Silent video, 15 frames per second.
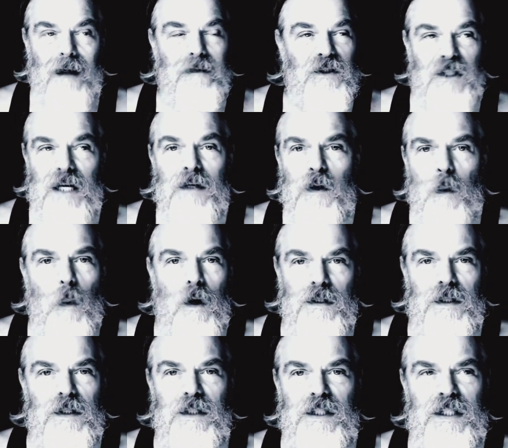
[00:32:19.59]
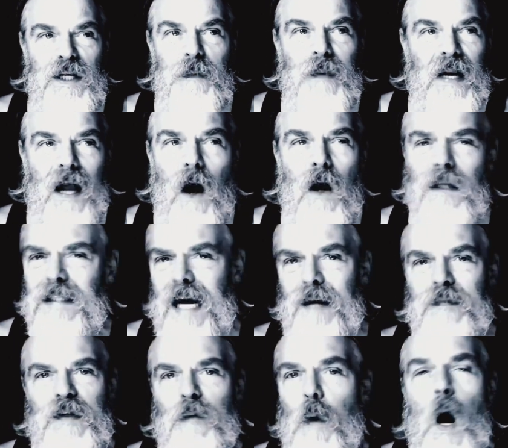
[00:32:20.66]
Gender wars are stupid. All types
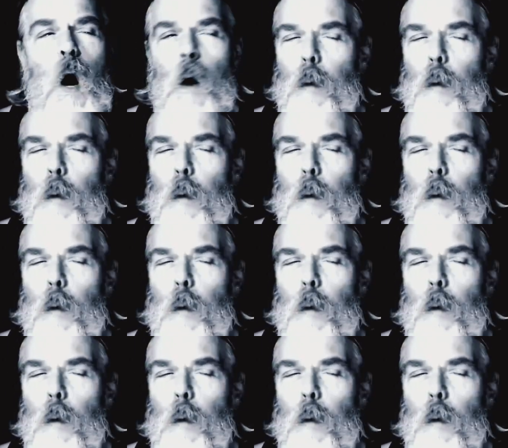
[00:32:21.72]
of war.